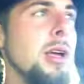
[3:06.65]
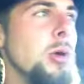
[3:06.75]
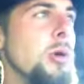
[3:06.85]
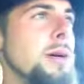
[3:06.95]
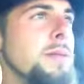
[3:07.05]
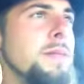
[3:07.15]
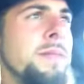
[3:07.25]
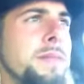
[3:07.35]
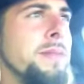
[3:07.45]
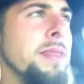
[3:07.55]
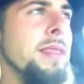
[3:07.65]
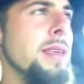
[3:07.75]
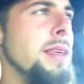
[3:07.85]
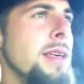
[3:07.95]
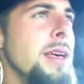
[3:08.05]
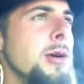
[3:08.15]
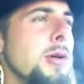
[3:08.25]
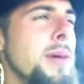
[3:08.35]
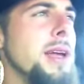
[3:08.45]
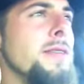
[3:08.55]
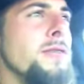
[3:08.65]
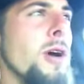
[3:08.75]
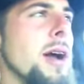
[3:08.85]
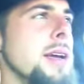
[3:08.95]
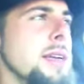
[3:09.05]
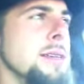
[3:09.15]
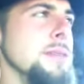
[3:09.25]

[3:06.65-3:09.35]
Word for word: quit quit being afraid.